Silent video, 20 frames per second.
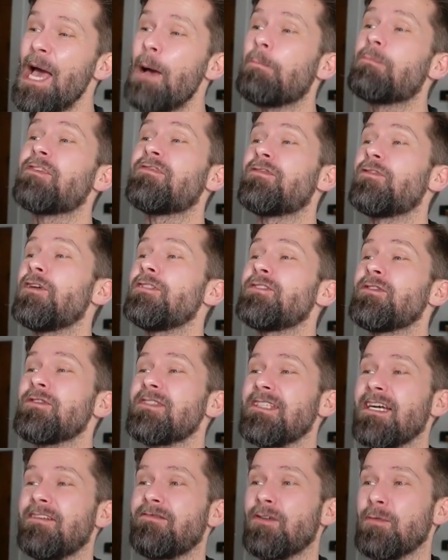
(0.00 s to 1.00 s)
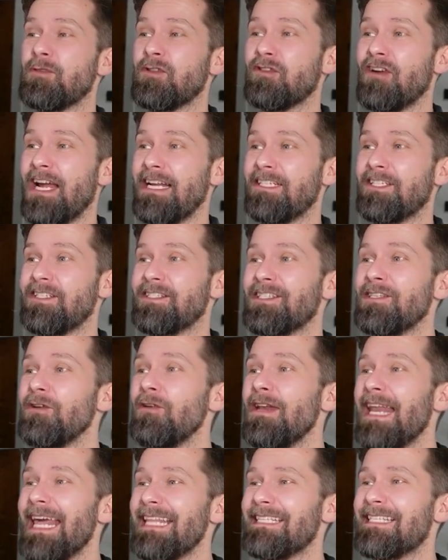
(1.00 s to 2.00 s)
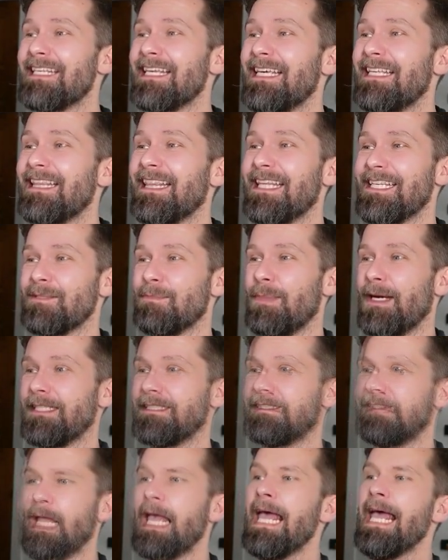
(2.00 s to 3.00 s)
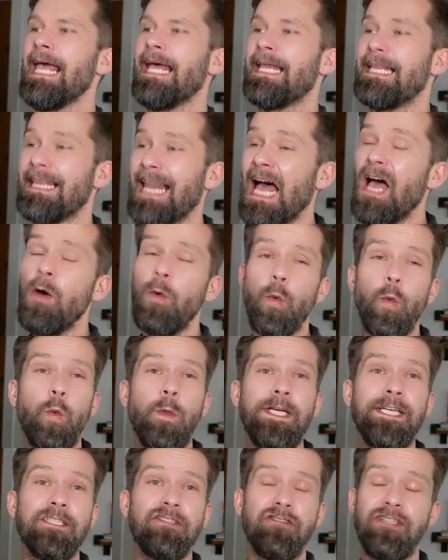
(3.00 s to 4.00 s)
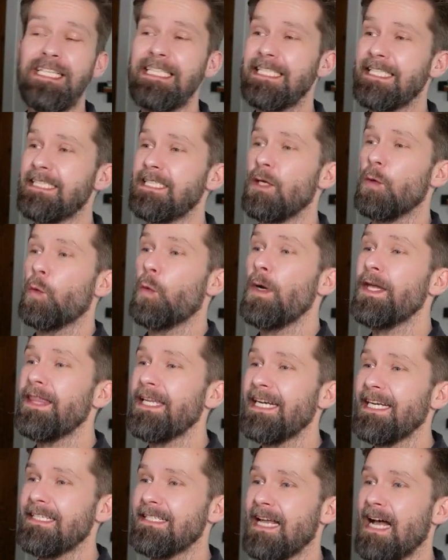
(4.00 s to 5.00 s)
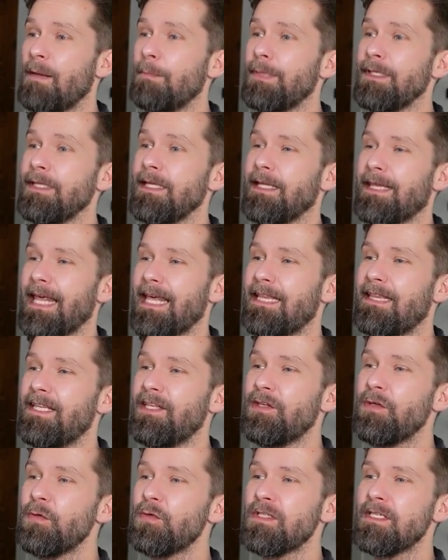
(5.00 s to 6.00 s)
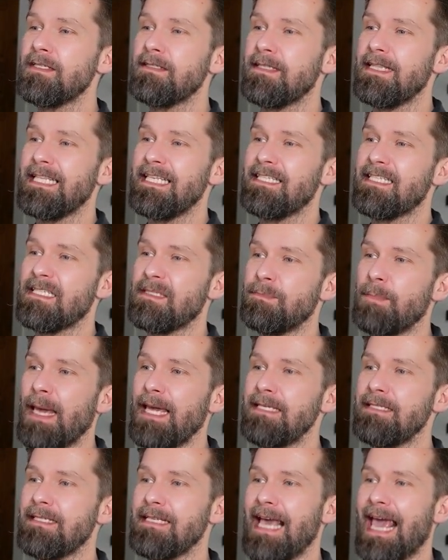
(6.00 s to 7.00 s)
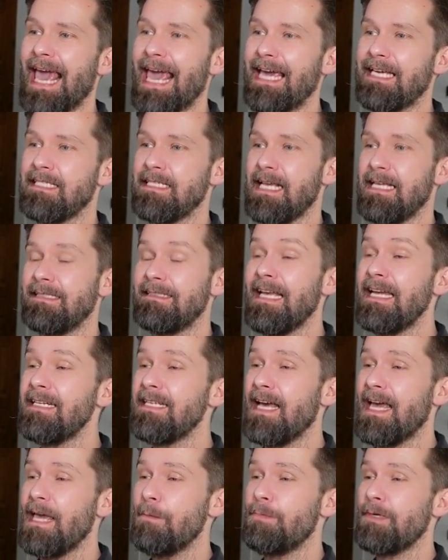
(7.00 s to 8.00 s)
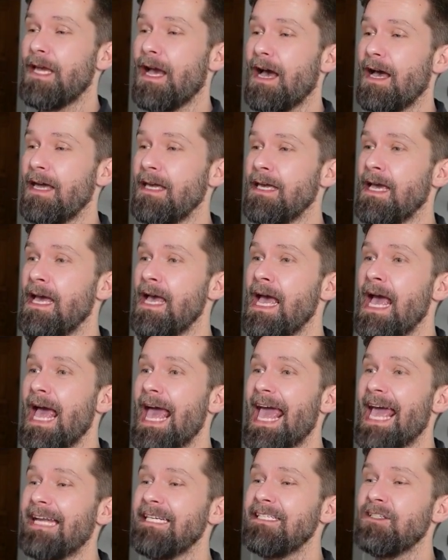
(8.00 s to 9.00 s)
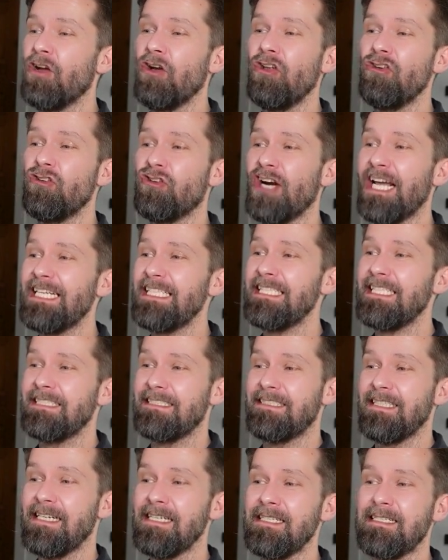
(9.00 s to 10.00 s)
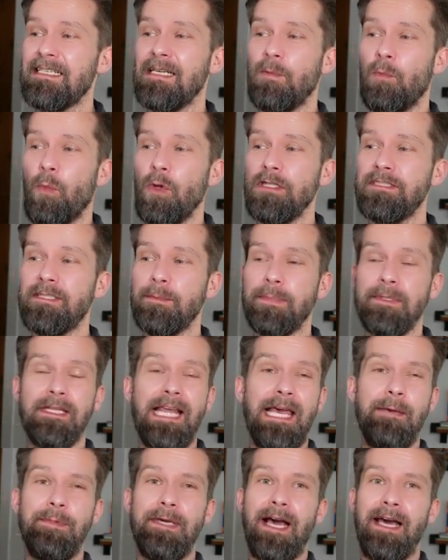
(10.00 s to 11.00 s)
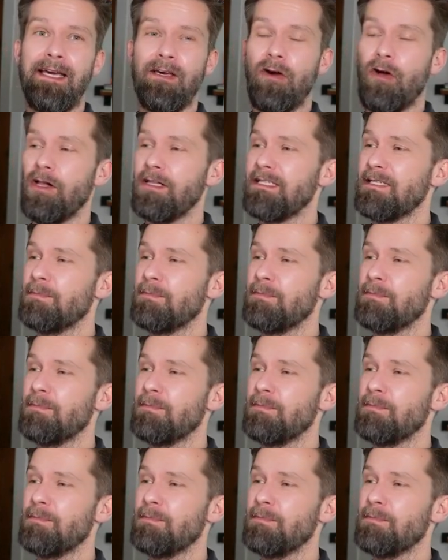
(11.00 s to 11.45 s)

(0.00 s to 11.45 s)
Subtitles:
prefer to start from scratch. So let's hit this button. Now we are greeted with an example that uses the SpaceX data API, and it already does multiple API calls.